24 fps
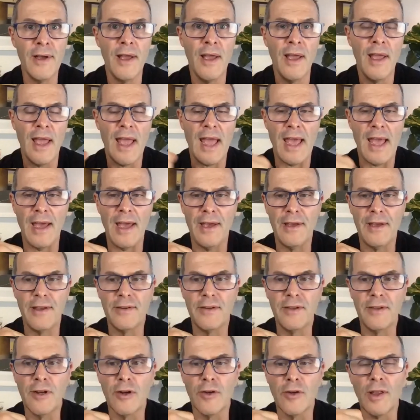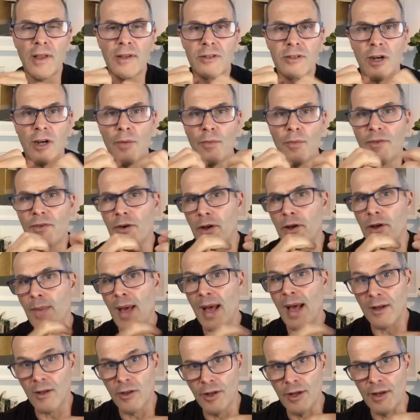And a lot of time we've heard about
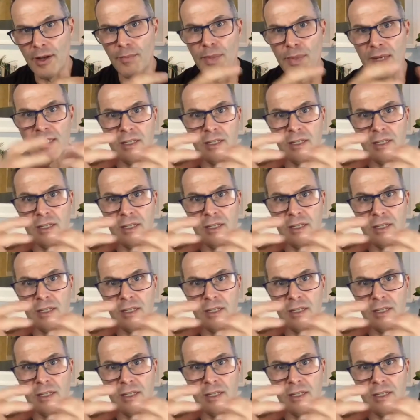clean business,